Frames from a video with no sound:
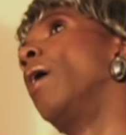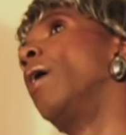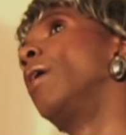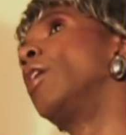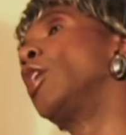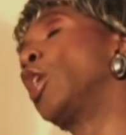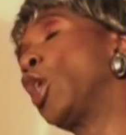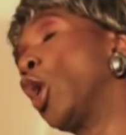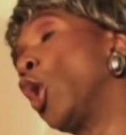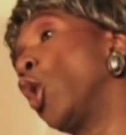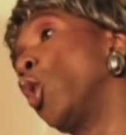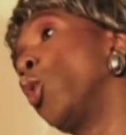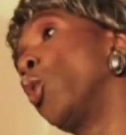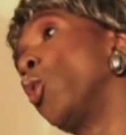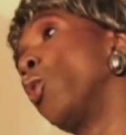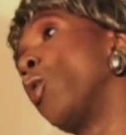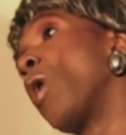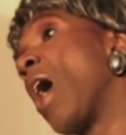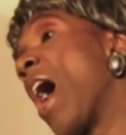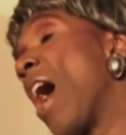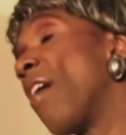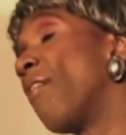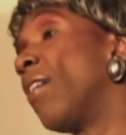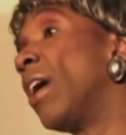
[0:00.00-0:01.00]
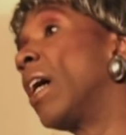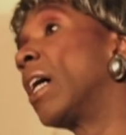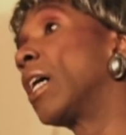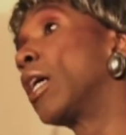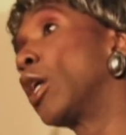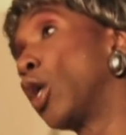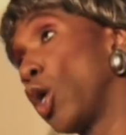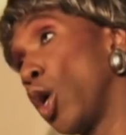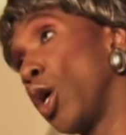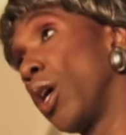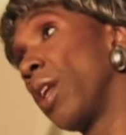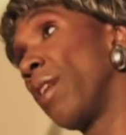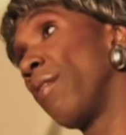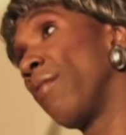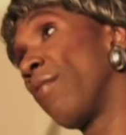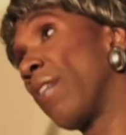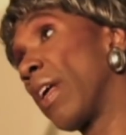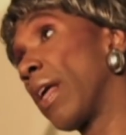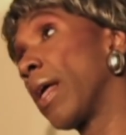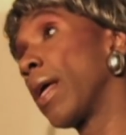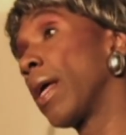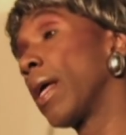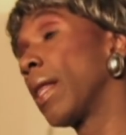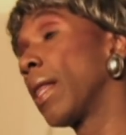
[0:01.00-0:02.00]
You have a
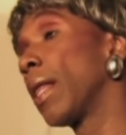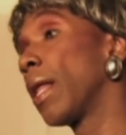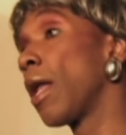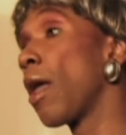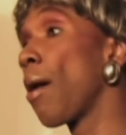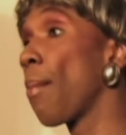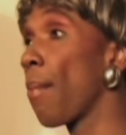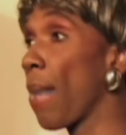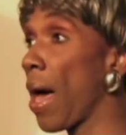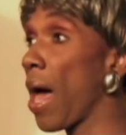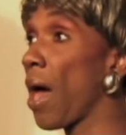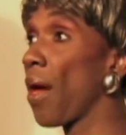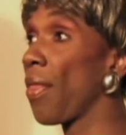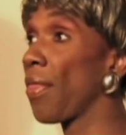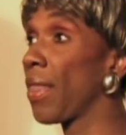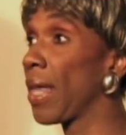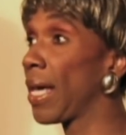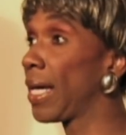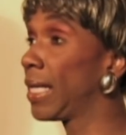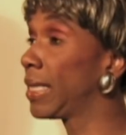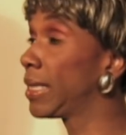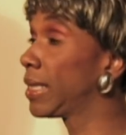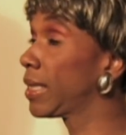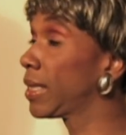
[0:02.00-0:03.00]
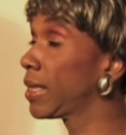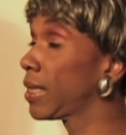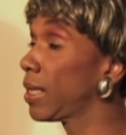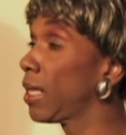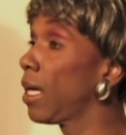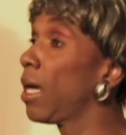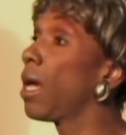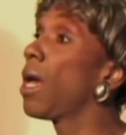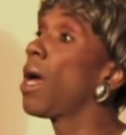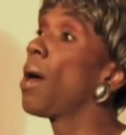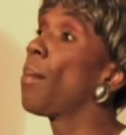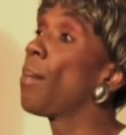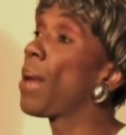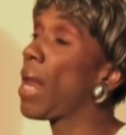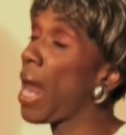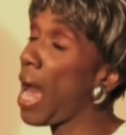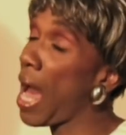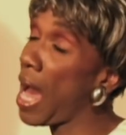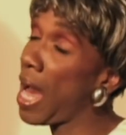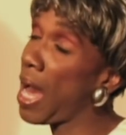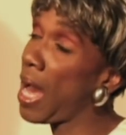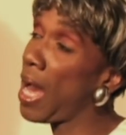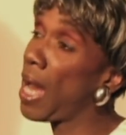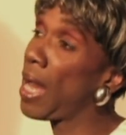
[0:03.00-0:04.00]
good feeling about this,
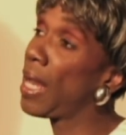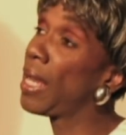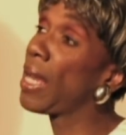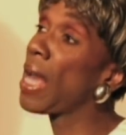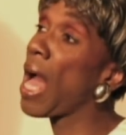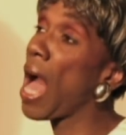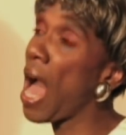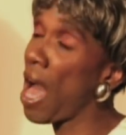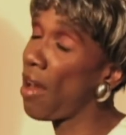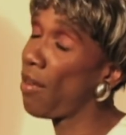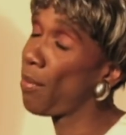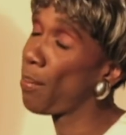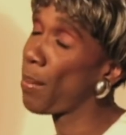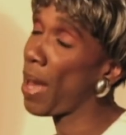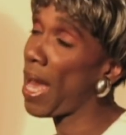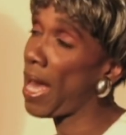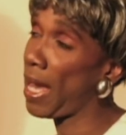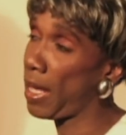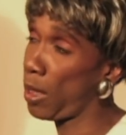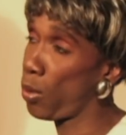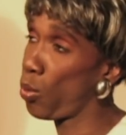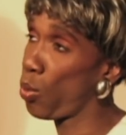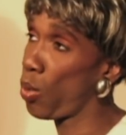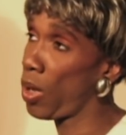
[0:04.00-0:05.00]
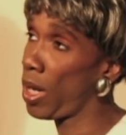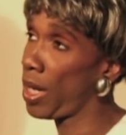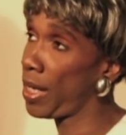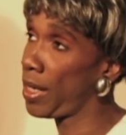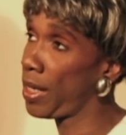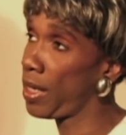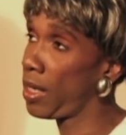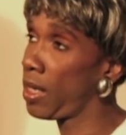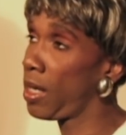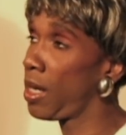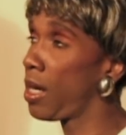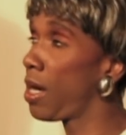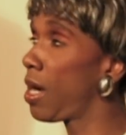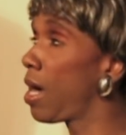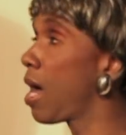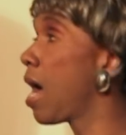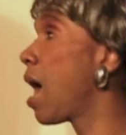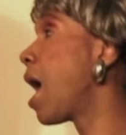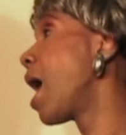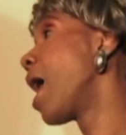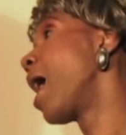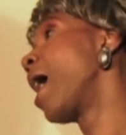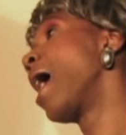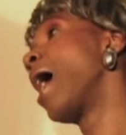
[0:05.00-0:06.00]
but I have a bad one.
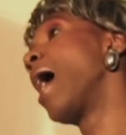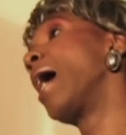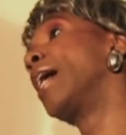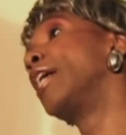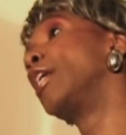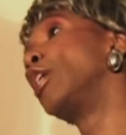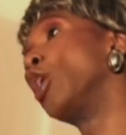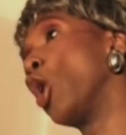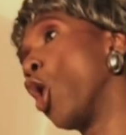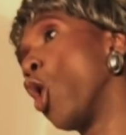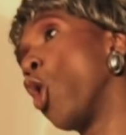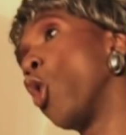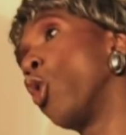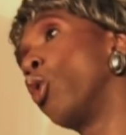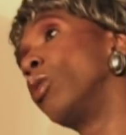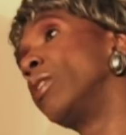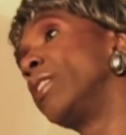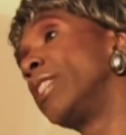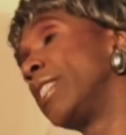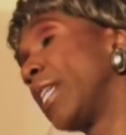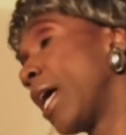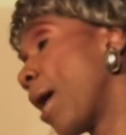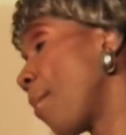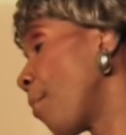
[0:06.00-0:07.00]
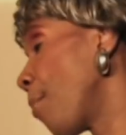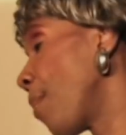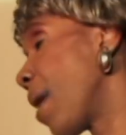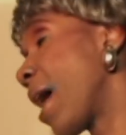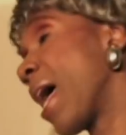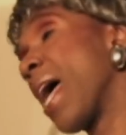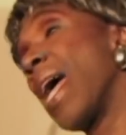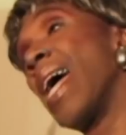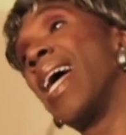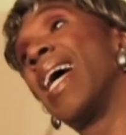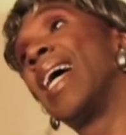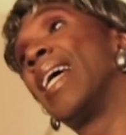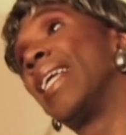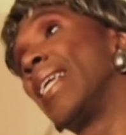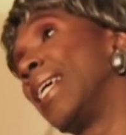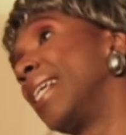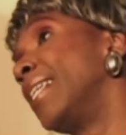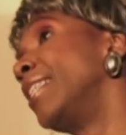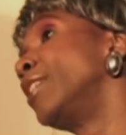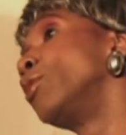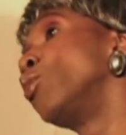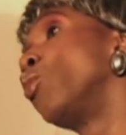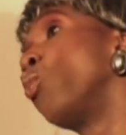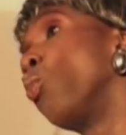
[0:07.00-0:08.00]
I know some
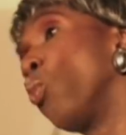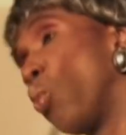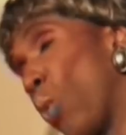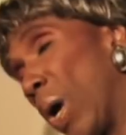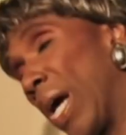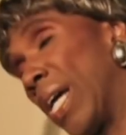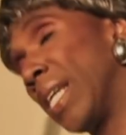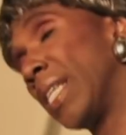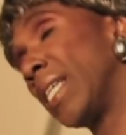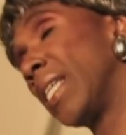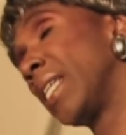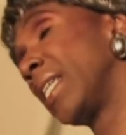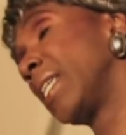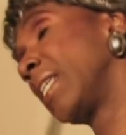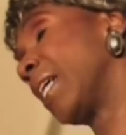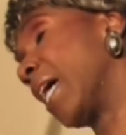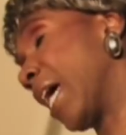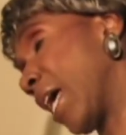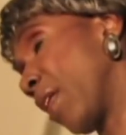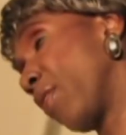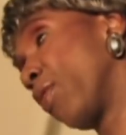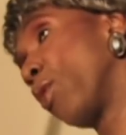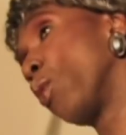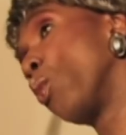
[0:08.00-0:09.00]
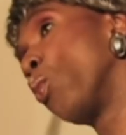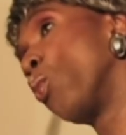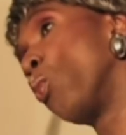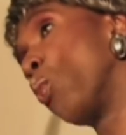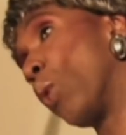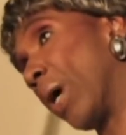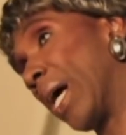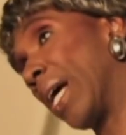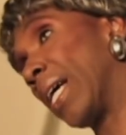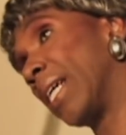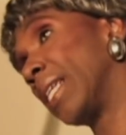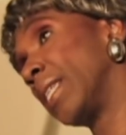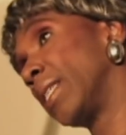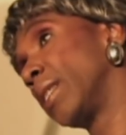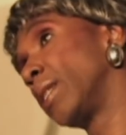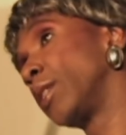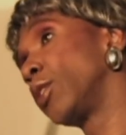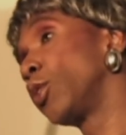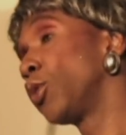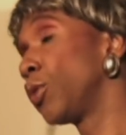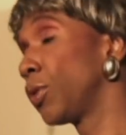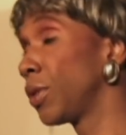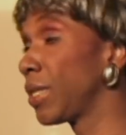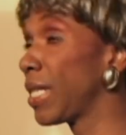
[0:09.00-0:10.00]
man is waiting in the
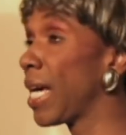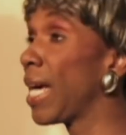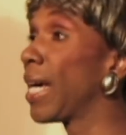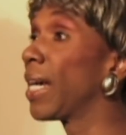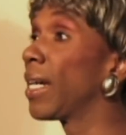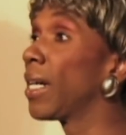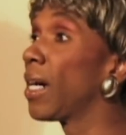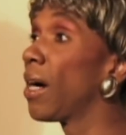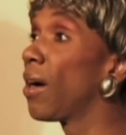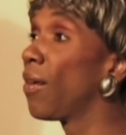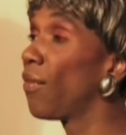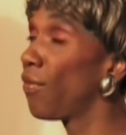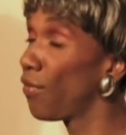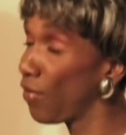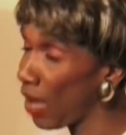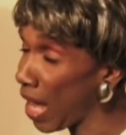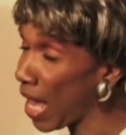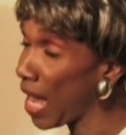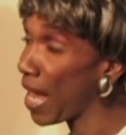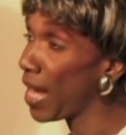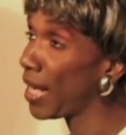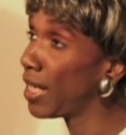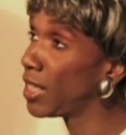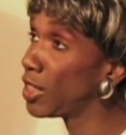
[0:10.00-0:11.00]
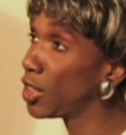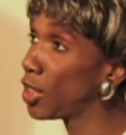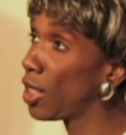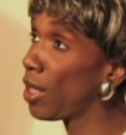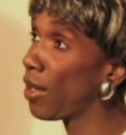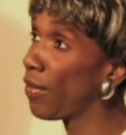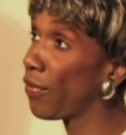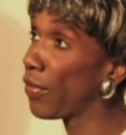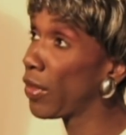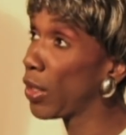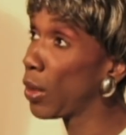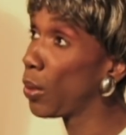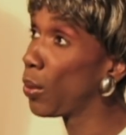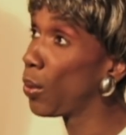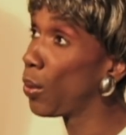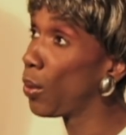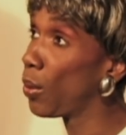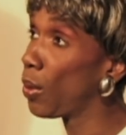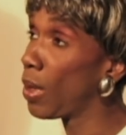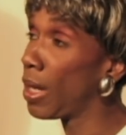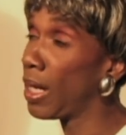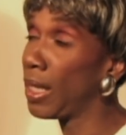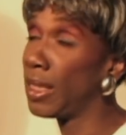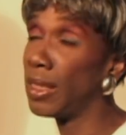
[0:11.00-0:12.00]
wings to take advantage
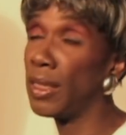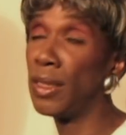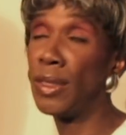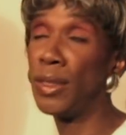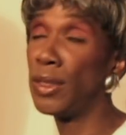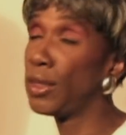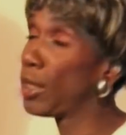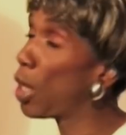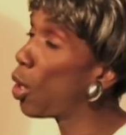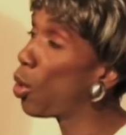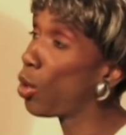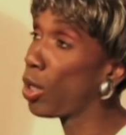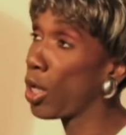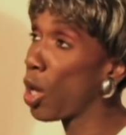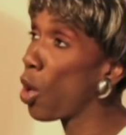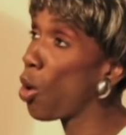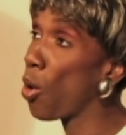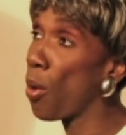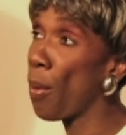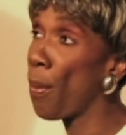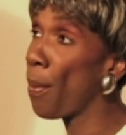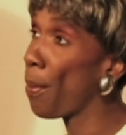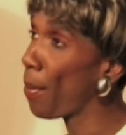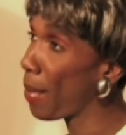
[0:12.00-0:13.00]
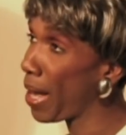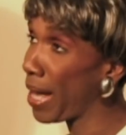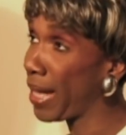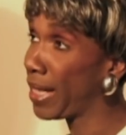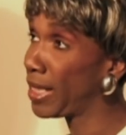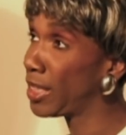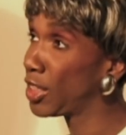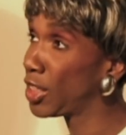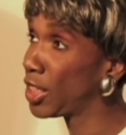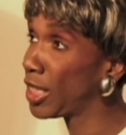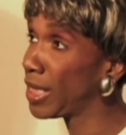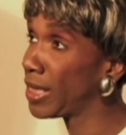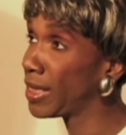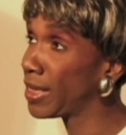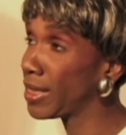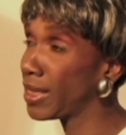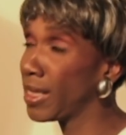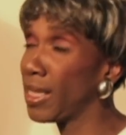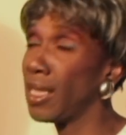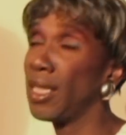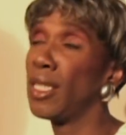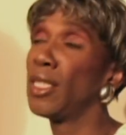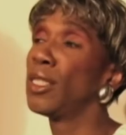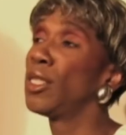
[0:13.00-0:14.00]
of you. Don't go,
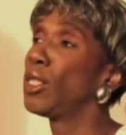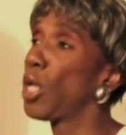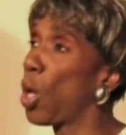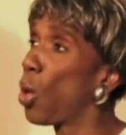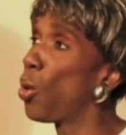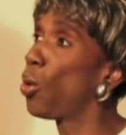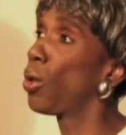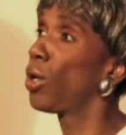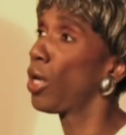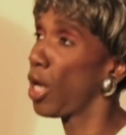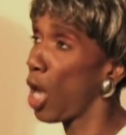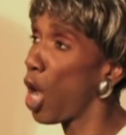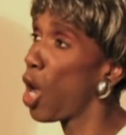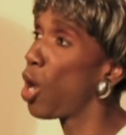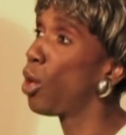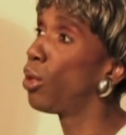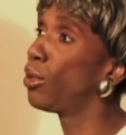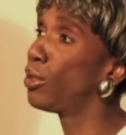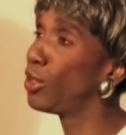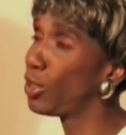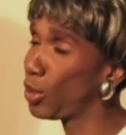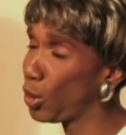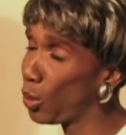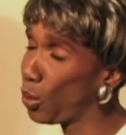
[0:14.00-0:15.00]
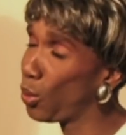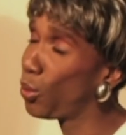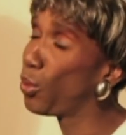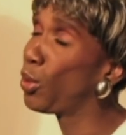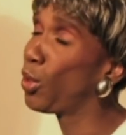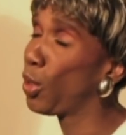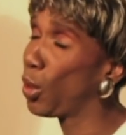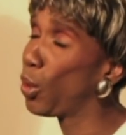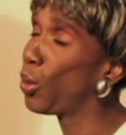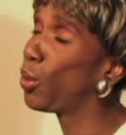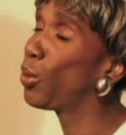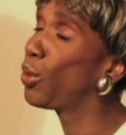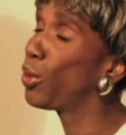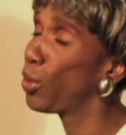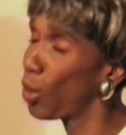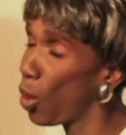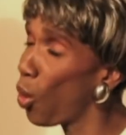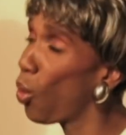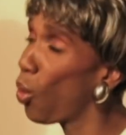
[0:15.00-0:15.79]
patience. Don't go to New